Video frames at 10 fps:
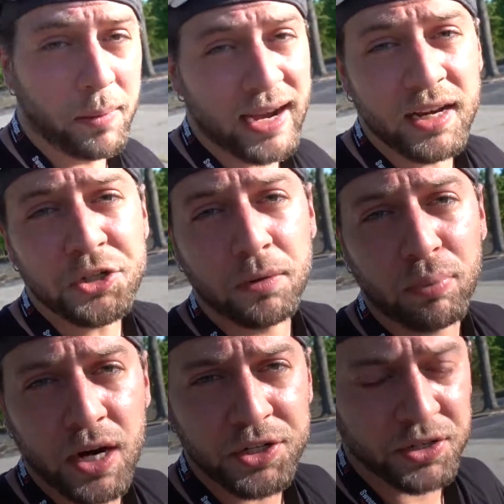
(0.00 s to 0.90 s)
But my initial
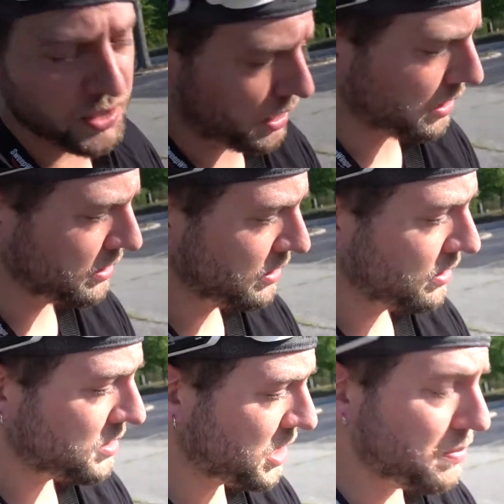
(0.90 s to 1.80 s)
impressions are
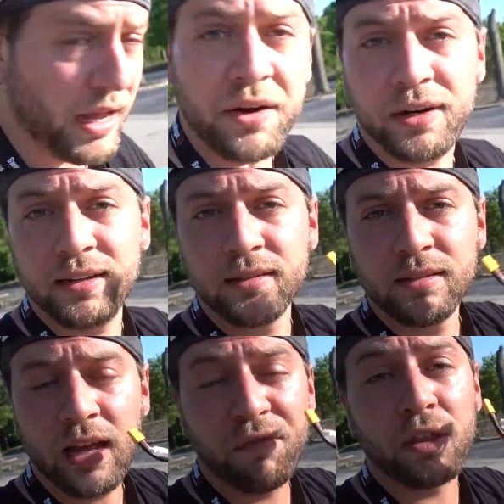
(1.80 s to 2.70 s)
it's a good battery,
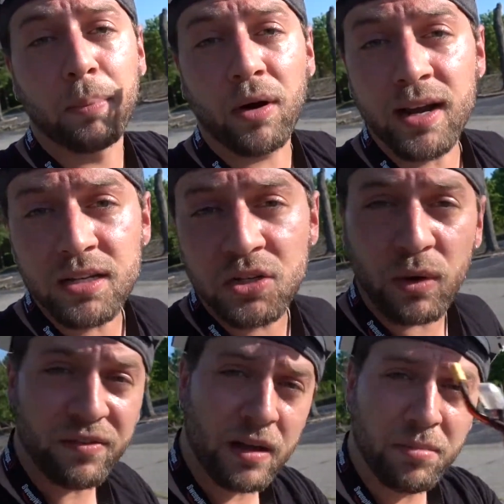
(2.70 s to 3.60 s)
and for the price,
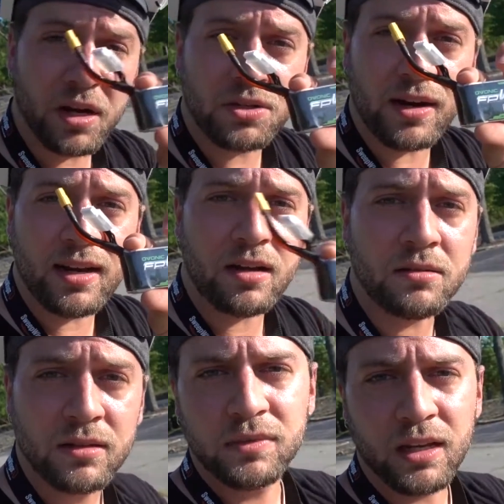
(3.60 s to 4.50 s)
25 bucks right
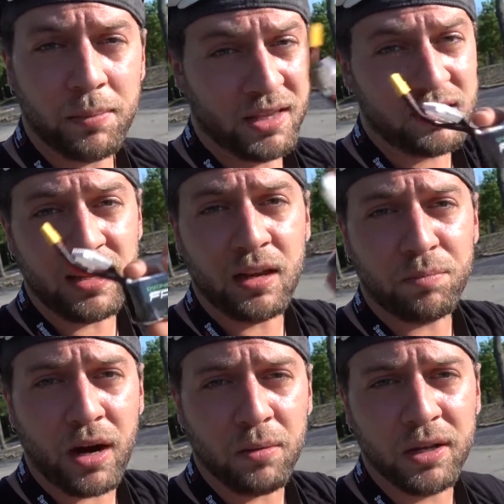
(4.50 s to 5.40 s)
now. I mean, this thing could
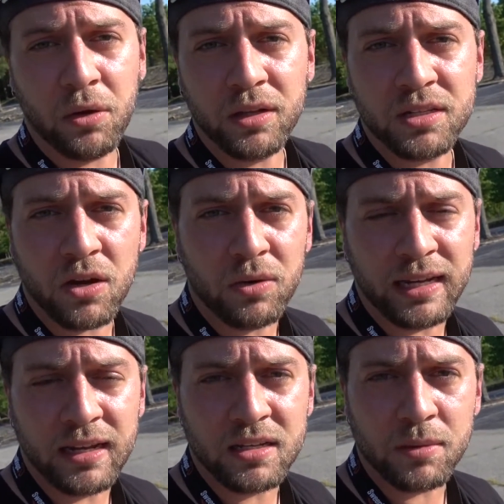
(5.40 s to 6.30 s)
probably hold its own
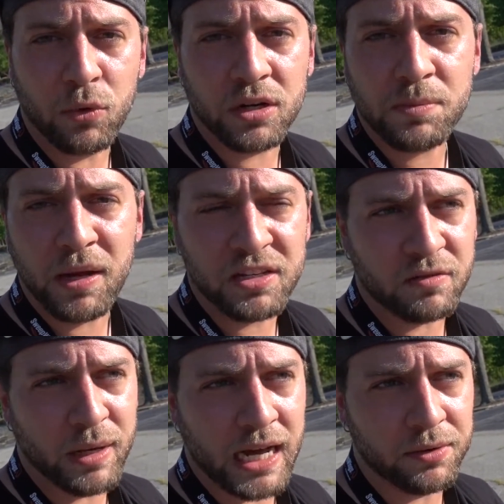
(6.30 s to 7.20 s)
against some more
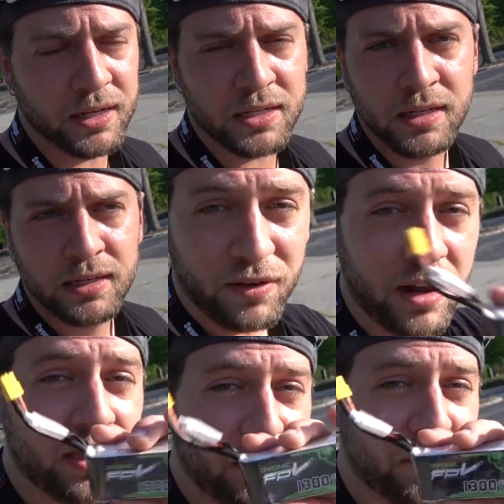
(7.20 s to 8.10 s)
expensive batteries.
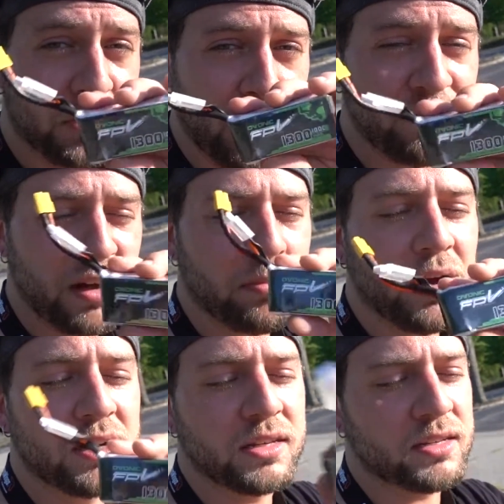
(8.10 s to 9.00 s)
I think for 25
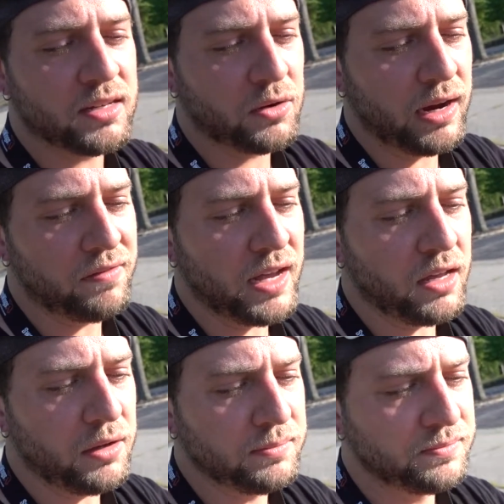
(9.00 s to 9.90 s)
bucks, this is a great
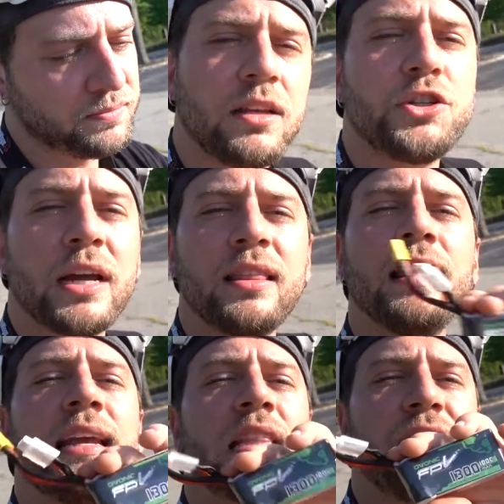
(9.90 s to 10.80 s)
value. Check the
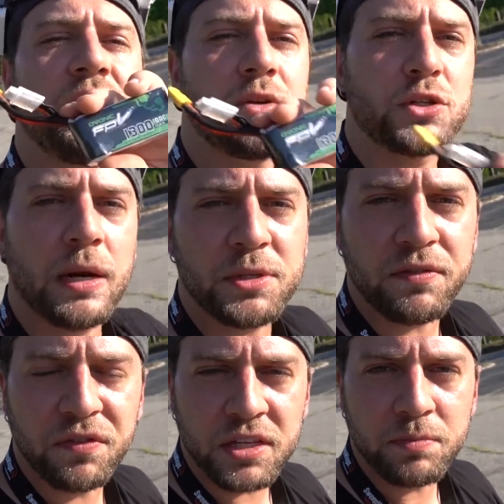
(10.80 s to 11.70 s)
link in the video
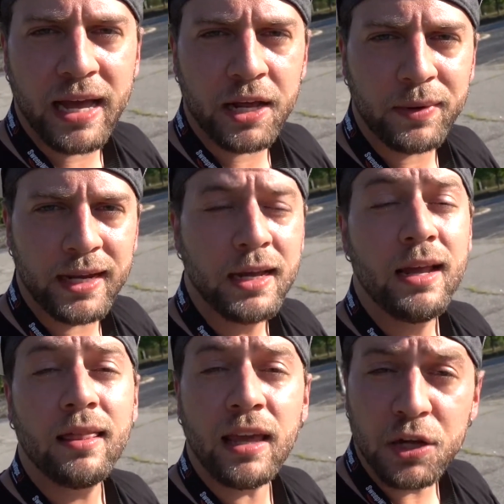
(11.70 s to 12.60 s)
description for this battery.
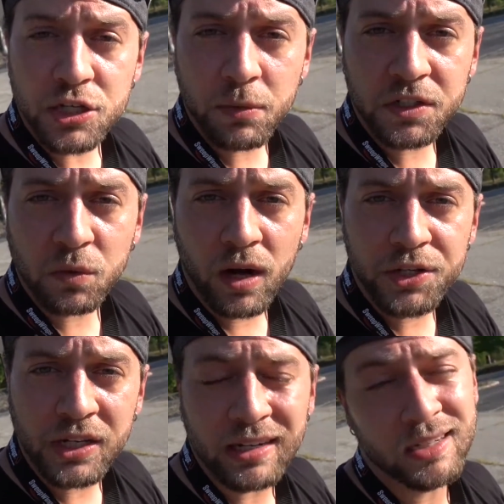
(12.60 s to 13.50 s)
Thank you so much for
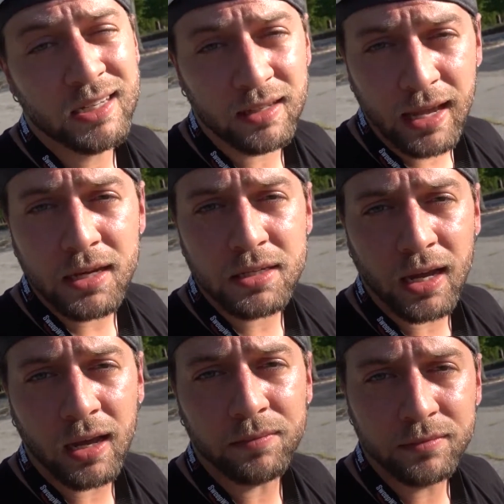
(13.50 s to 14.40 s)
watching, and until next
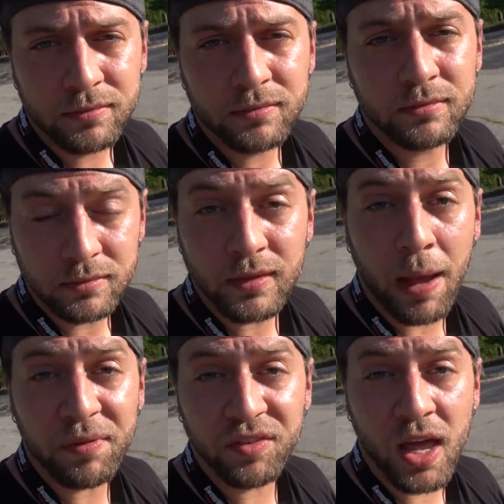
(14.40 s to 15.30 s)
time,
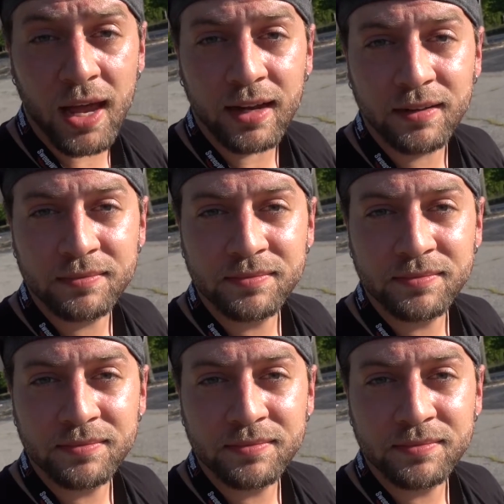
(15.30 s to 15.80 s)
happy flying.